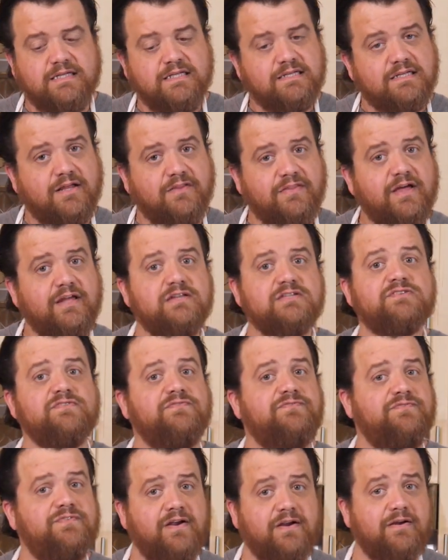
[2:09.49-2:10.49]
Now that is a
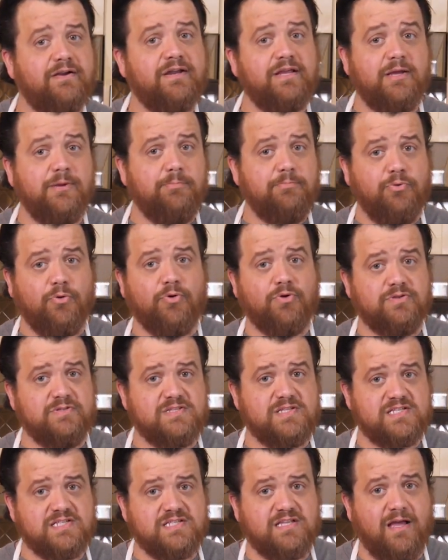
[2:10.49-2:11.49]
very important
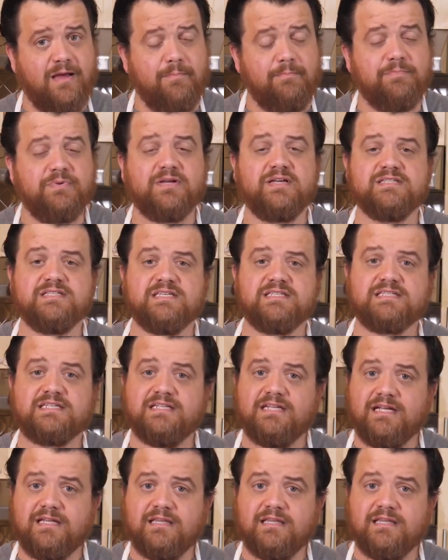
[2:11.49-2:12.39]
step because that's going to